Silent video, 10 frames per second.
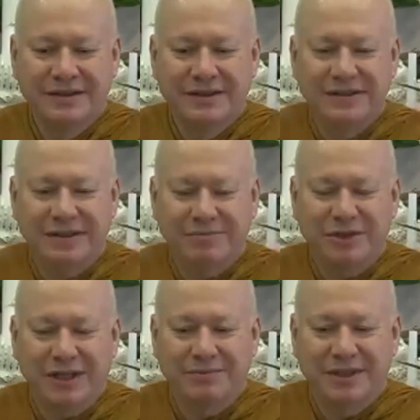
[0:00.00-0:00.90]

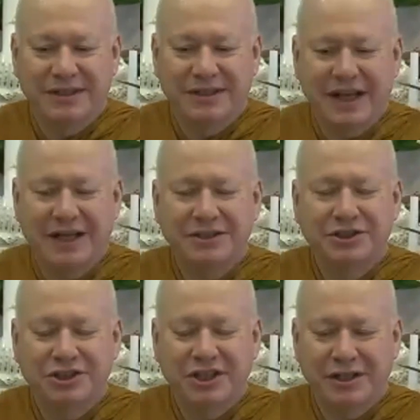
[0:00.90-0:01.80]
Sometimes they say
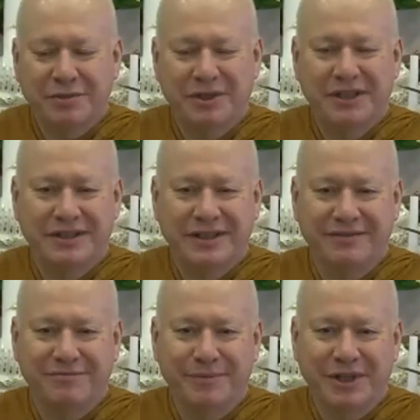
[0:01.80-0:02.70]
unshakability
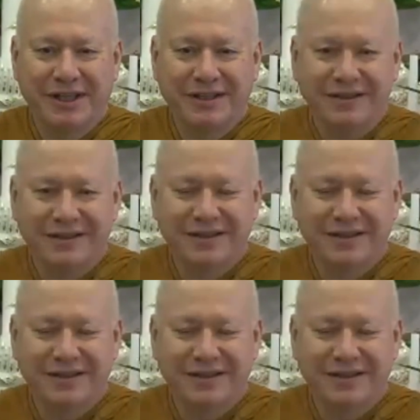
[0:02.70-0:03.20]
of mind.